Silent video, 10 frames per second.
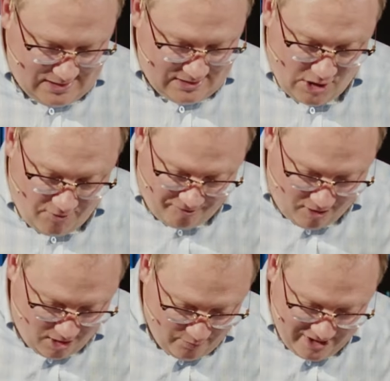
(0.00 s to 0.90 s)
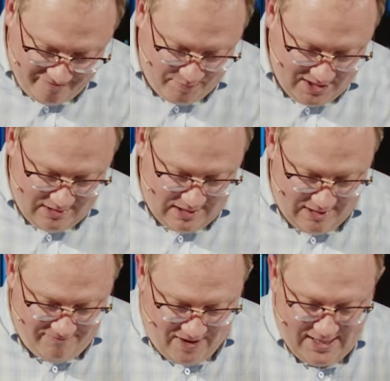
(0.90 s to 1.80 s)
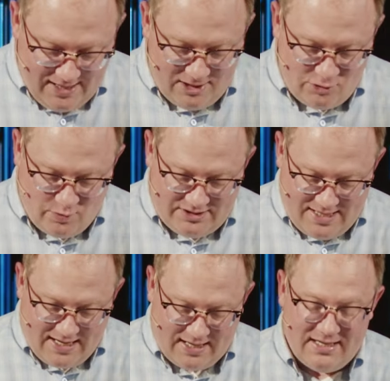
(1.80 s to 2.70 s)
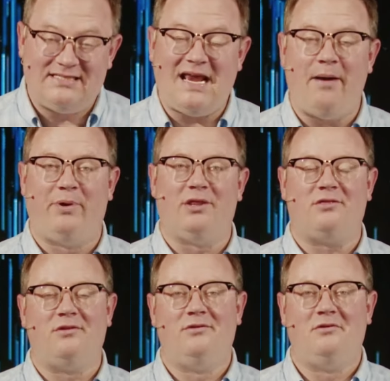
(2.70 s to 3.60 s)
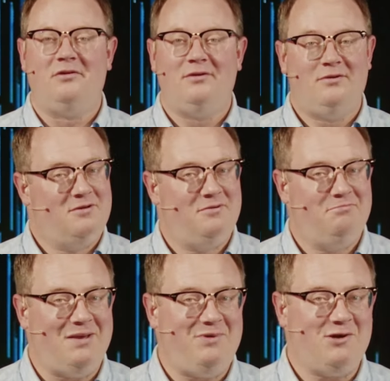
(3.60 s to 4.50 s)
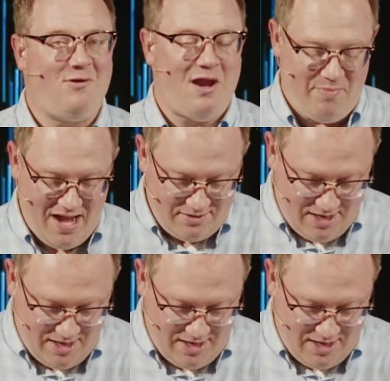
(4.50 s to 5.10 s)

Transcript: So far, we have been invited into a tech Sabbath maybe a great band